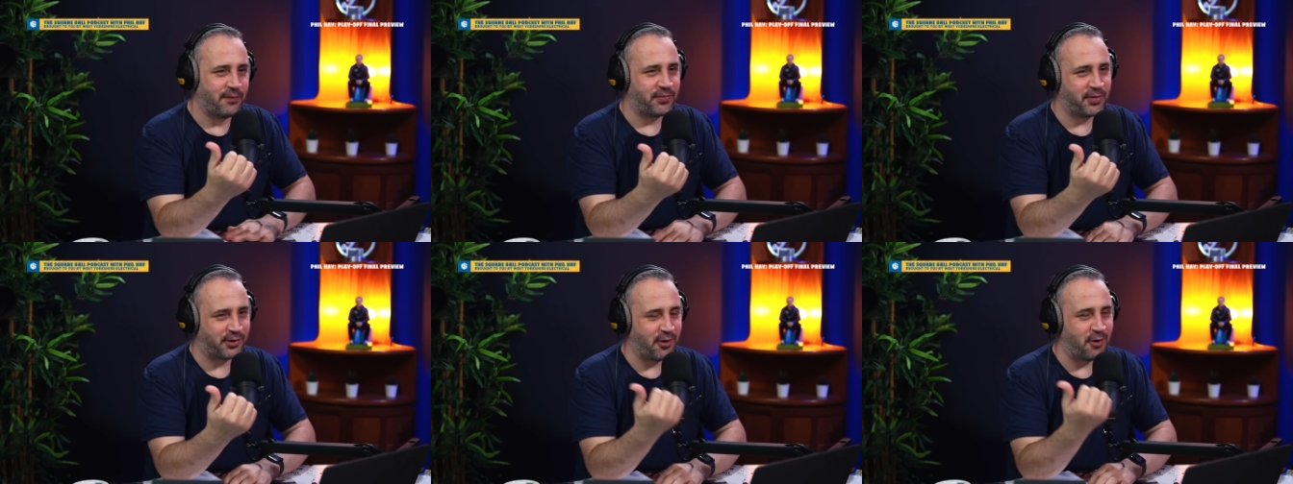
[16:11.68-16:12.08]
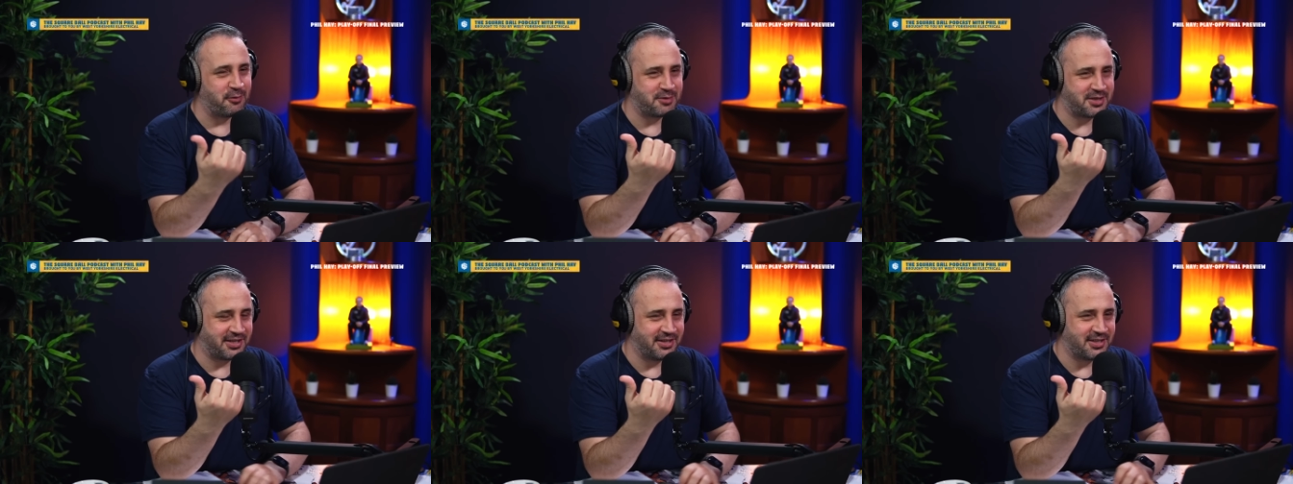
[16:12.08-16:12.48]
the grown
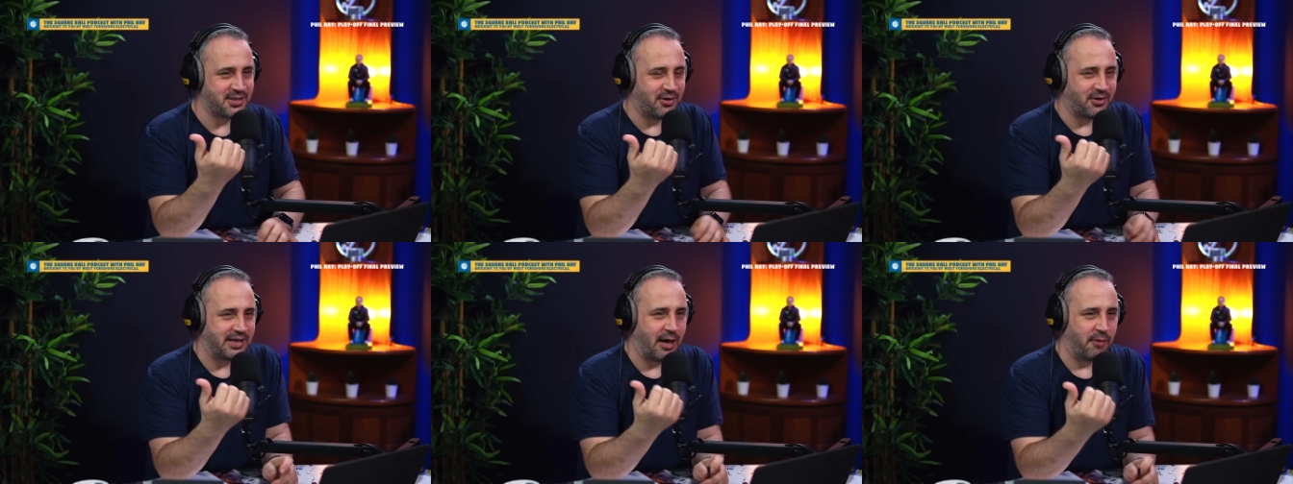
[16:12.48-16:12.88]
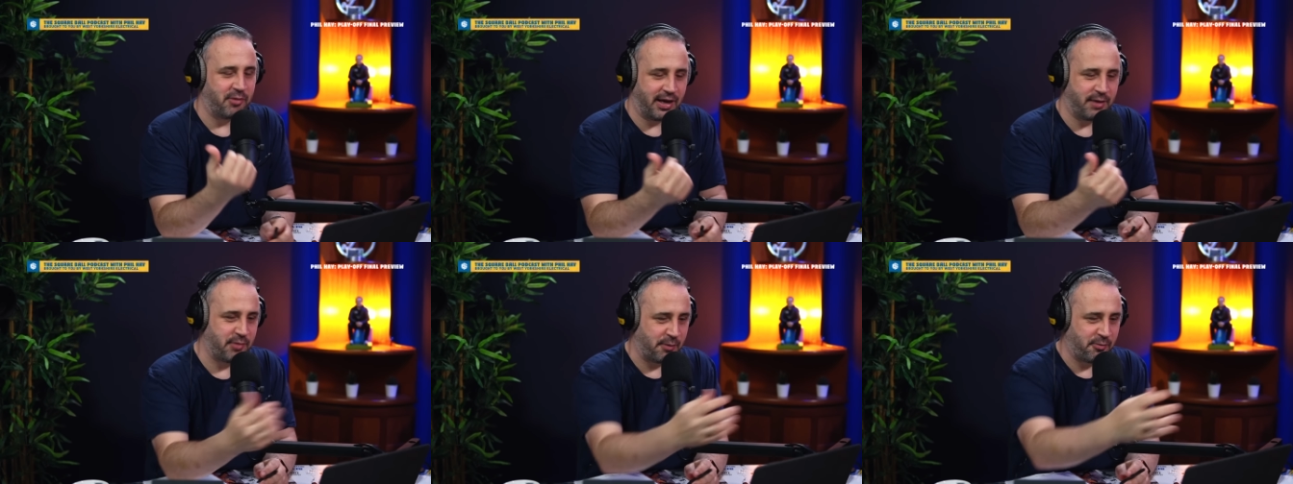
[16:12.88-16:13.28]
ups are going to talk now,
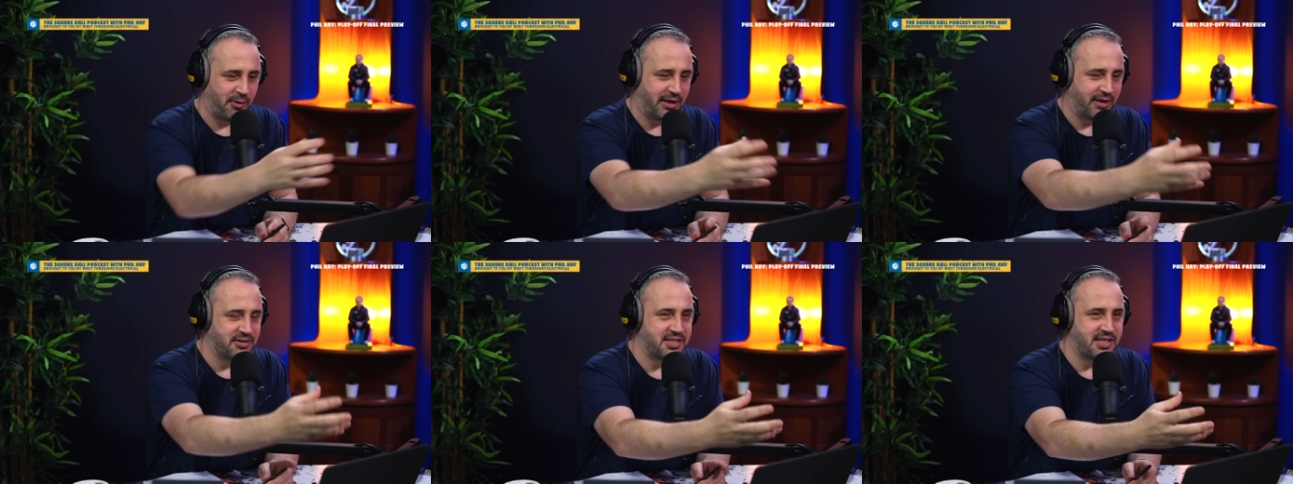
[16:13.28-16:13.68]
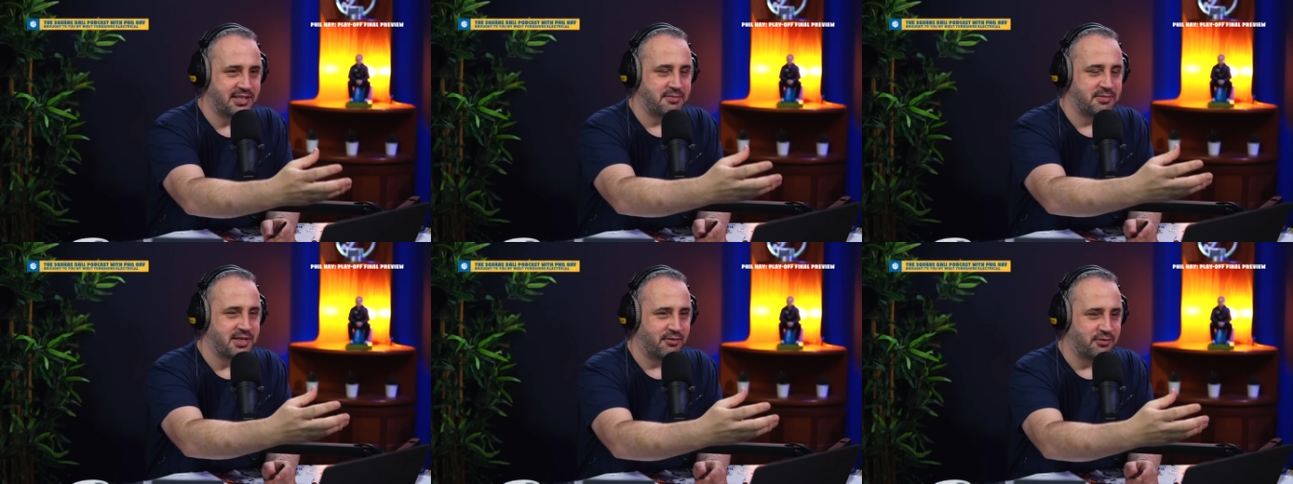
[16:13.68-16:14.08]
but he, he, probably considers
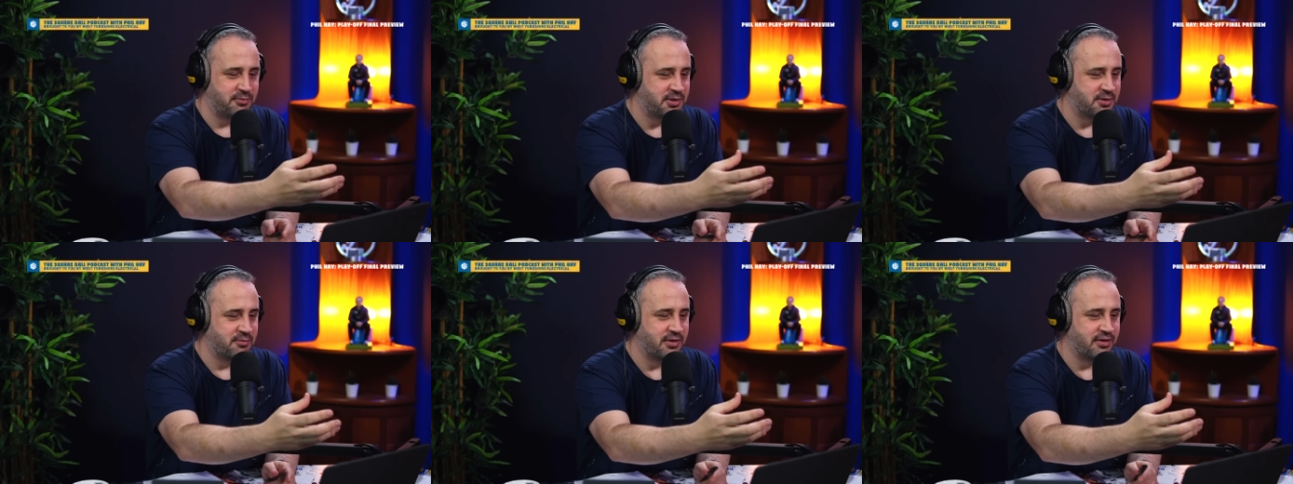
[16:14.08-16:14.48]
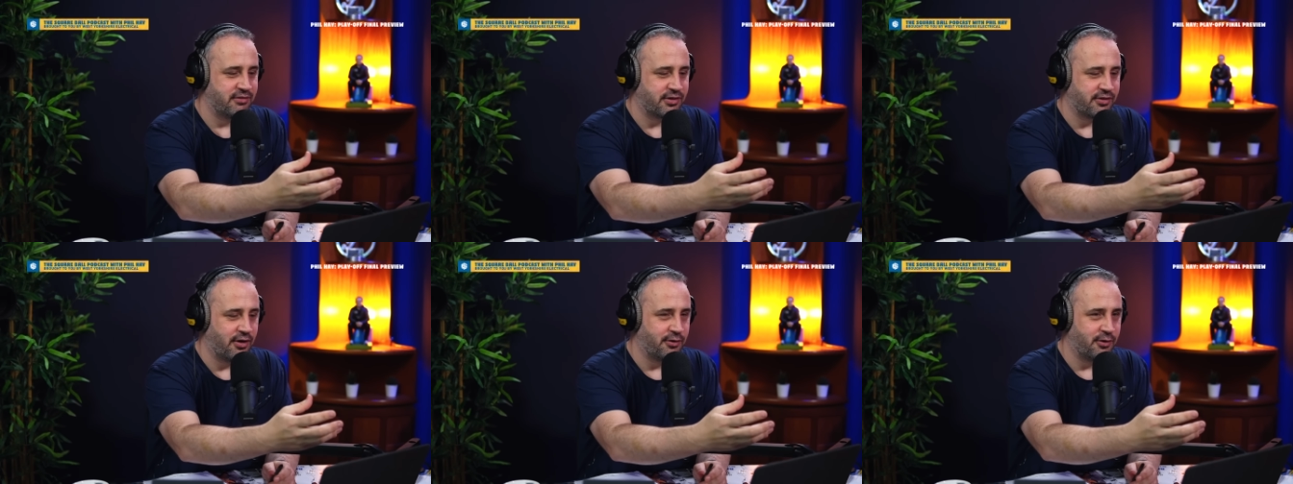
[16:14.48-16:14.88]
himself to be something of
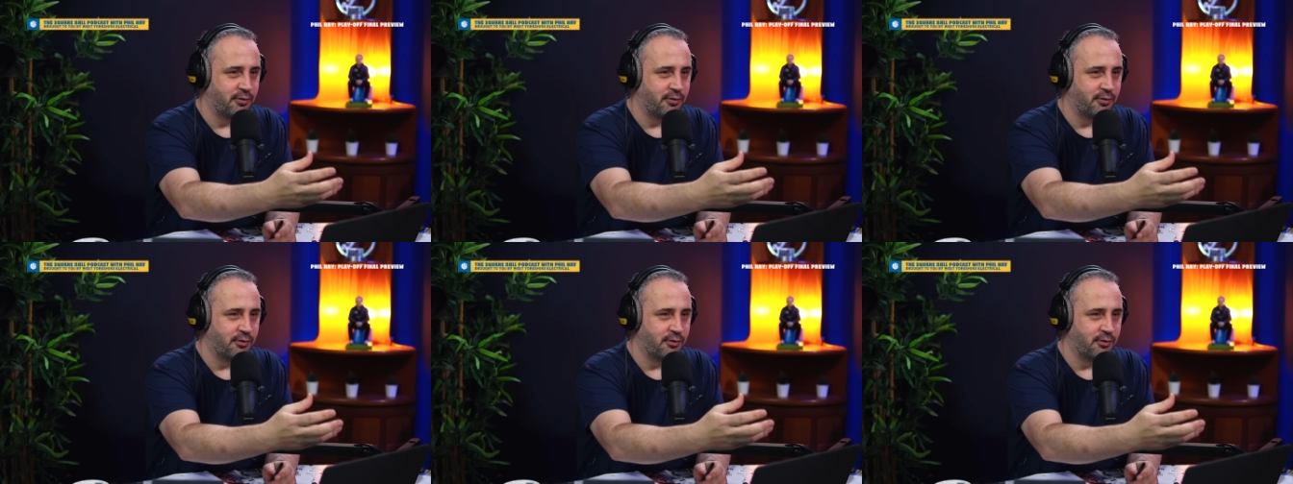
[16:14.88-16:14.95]
a grown up.